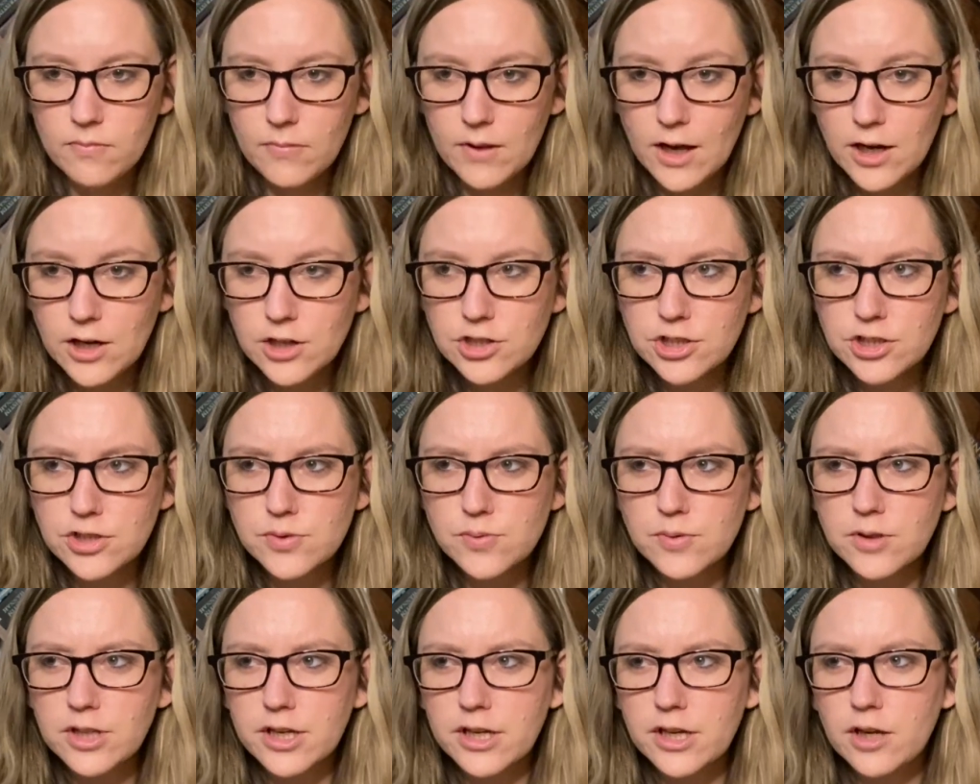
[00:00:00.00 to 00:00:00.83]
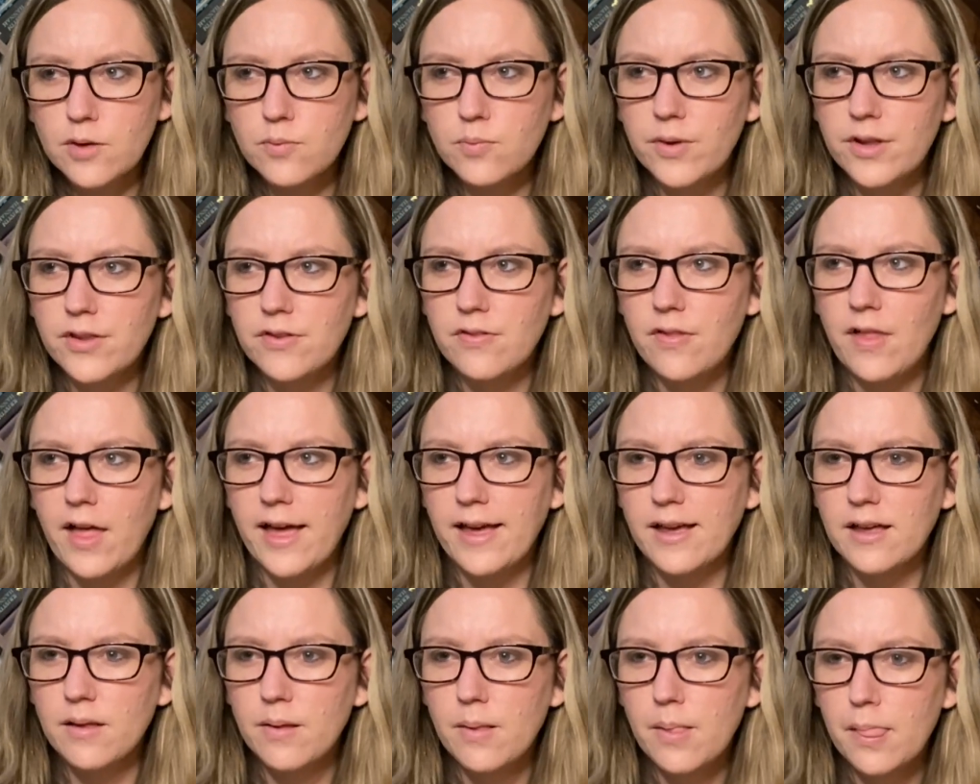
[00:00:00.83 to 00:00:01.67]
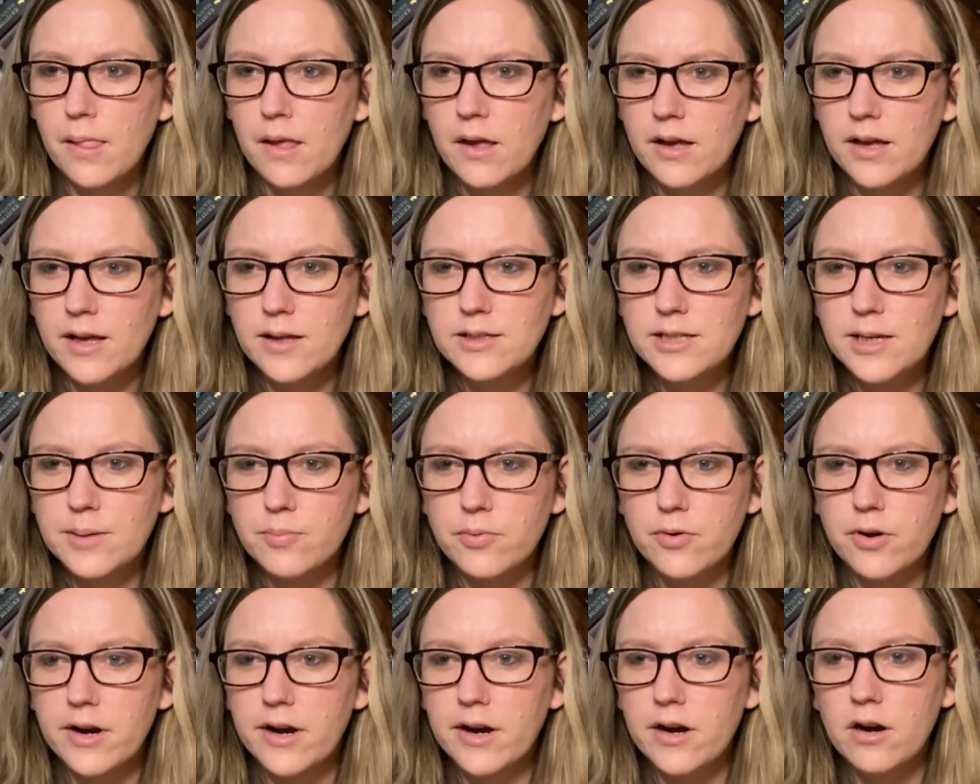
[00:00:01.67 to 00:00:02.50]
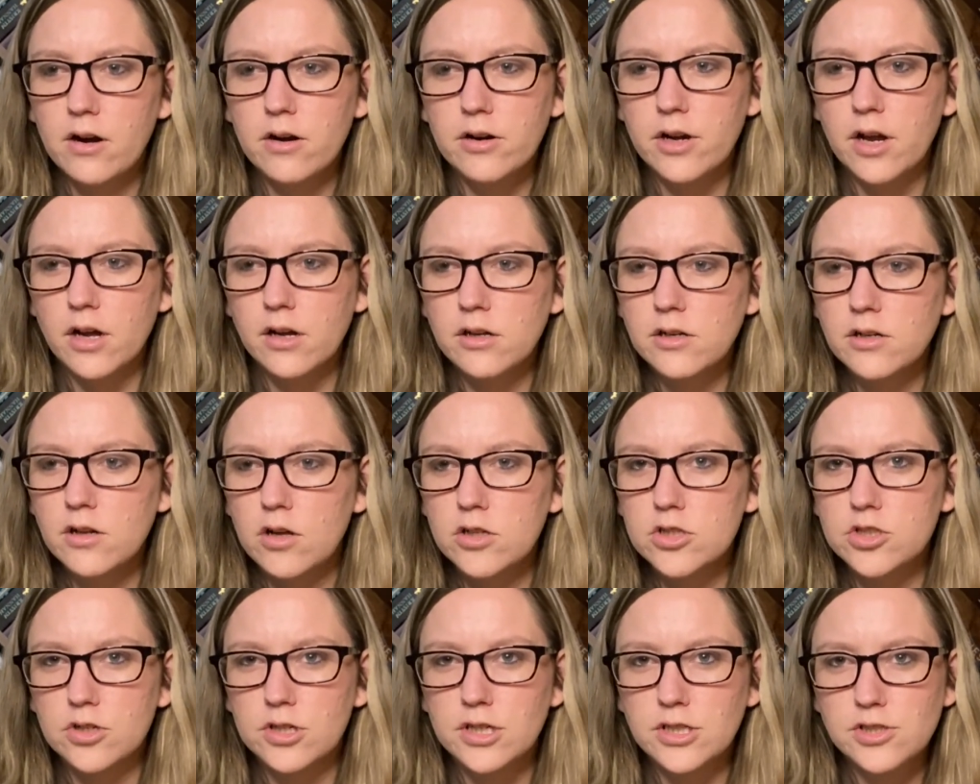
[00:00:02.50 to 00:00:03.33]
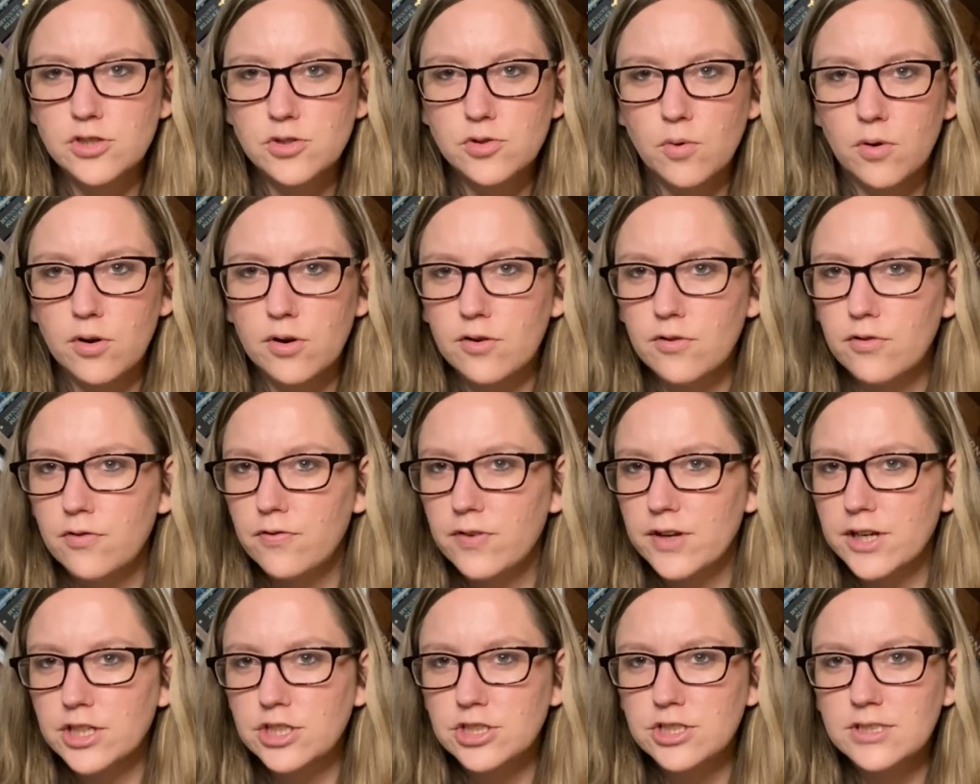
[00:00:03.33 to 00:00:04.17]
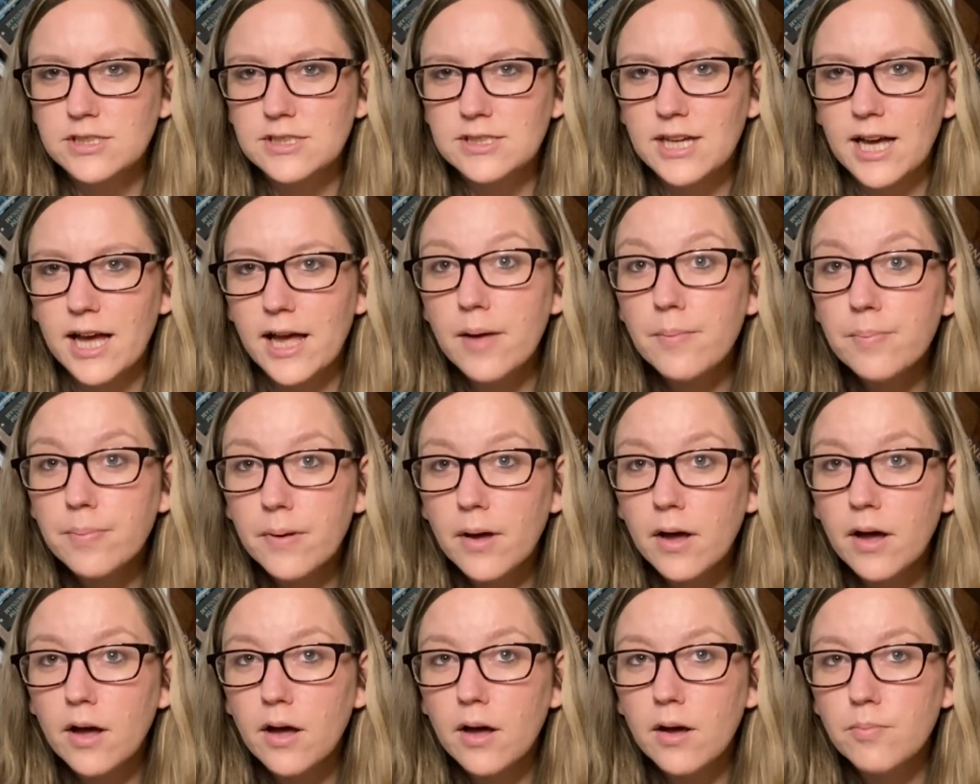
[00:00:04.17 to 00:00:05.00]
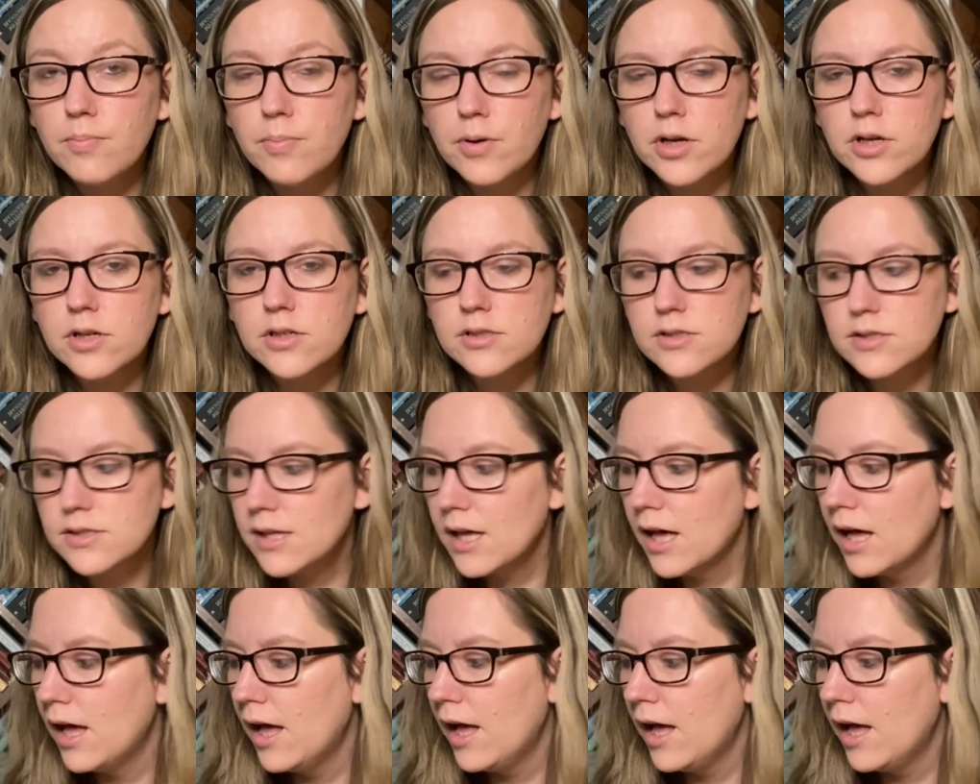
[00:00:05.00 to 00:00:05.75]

She's really good with like contemporary or young adult or historical fiction type books.